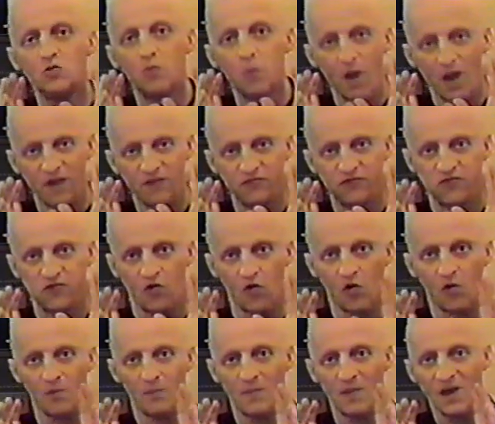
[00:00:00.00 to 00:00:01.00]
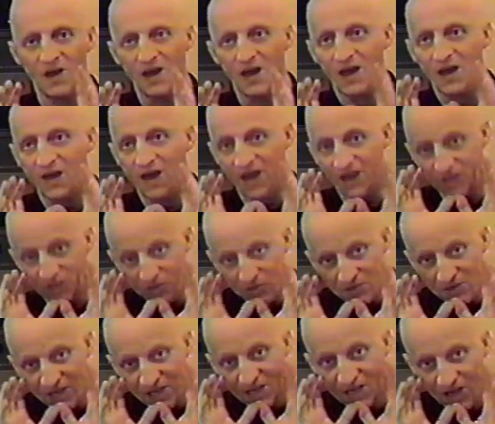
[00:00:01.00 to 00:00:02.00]
waveform, a
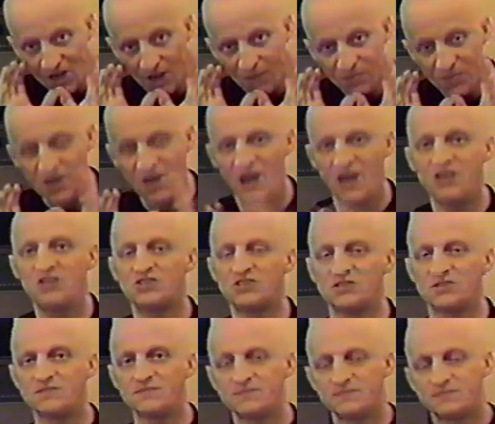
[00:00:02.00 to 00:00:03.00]
unique combination.